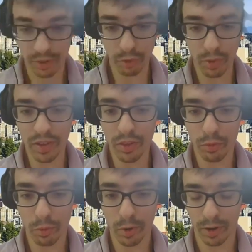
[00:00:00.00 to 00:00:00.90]
doing the
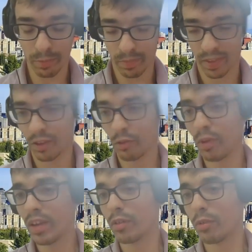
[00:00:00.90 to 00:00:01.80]
work
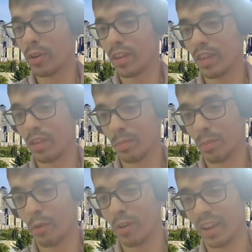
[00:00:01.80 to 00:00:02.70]
is
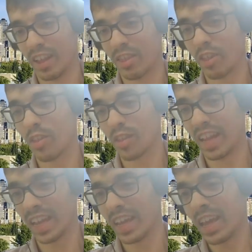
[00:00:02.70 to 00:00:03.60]
important. It's just
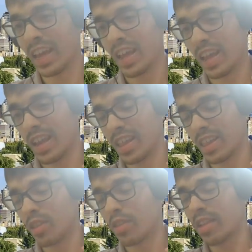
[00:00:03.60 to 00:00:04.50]

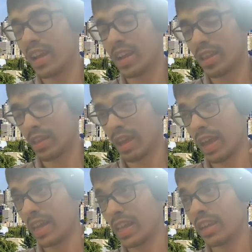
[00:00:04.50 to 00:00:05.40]
like
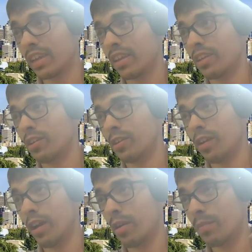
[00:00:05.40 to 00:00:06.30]
saying like
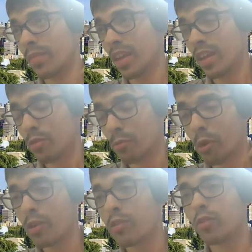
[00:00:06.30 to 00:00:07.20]
your
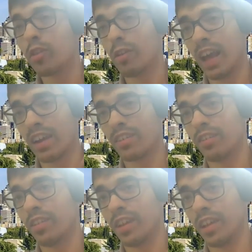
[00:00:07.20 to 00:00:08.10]
words don't
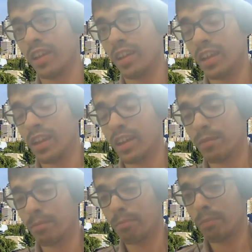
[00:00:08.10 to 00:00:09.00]
actually
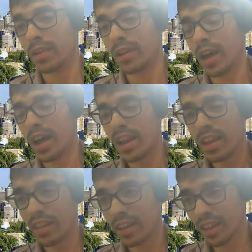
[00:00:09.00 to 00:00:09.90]
cut
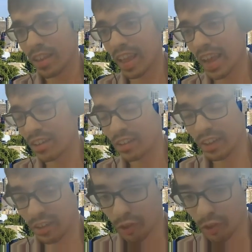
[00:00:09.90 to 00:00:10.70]
it. It's actually